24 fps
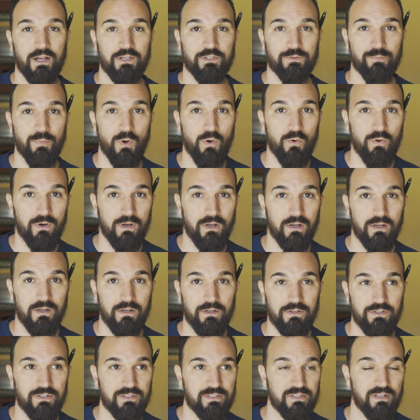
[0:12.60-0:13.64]
I spoke
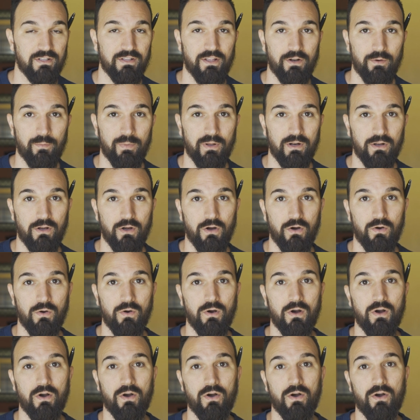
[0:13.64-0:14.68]
just a little bit ago
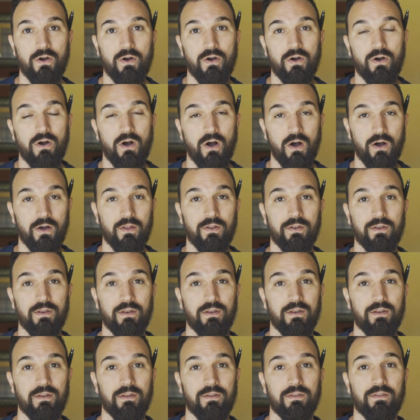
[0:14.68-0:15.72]

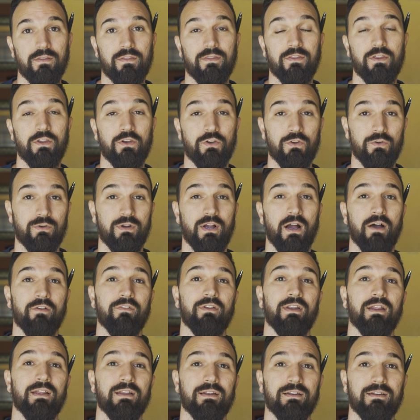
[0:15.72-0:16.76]
on the new
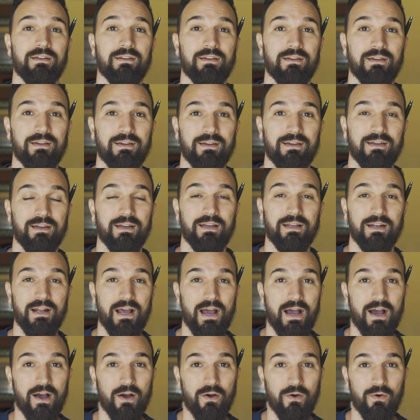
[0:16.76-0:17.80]
covenant and
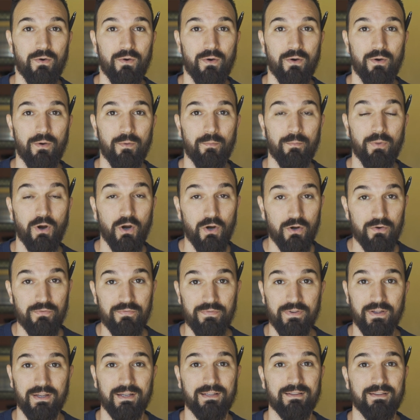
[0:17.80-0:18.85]
how
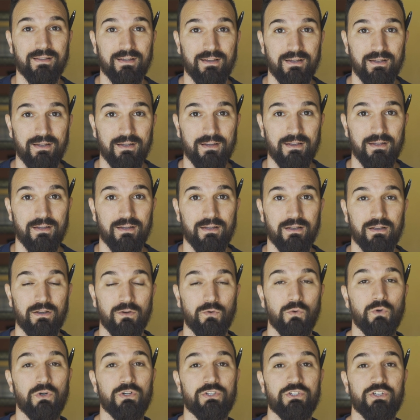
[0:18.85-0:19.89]
perfect
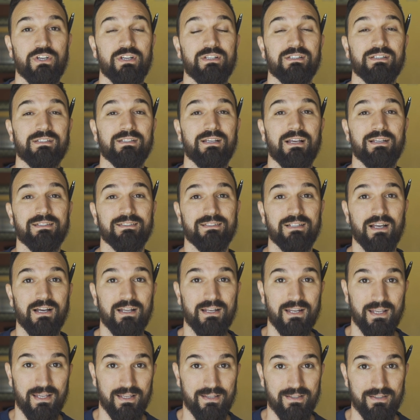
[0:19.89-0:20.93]
what Jesus has
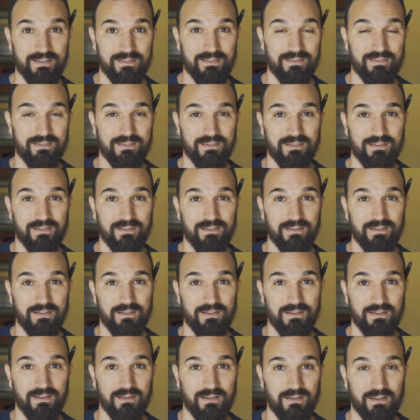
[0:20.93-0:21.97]
done is,
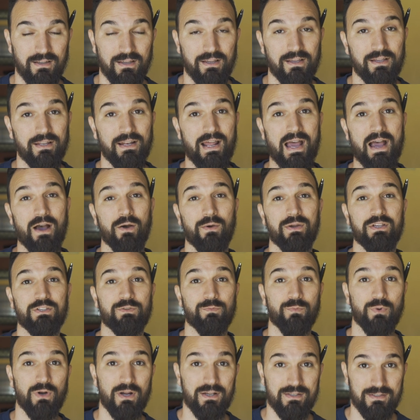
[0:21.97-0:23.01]
and how his
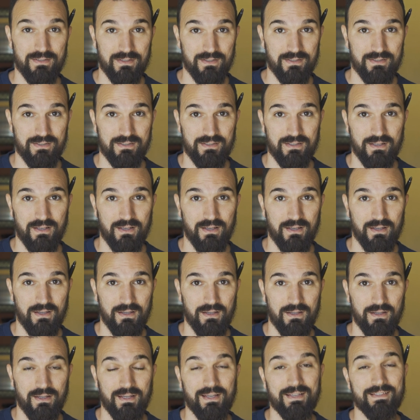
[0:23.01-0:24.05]
presence
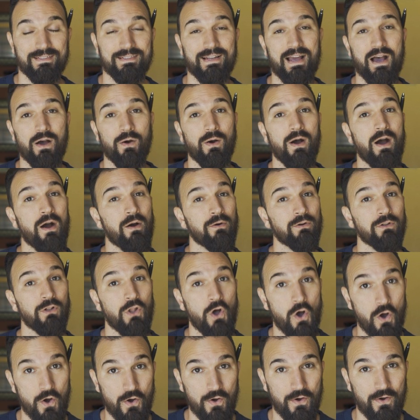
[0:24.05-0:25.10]
is now our
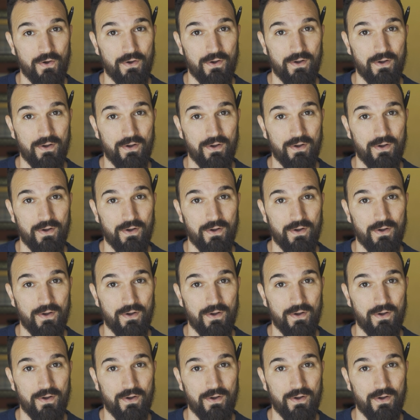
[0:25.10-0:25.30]
law.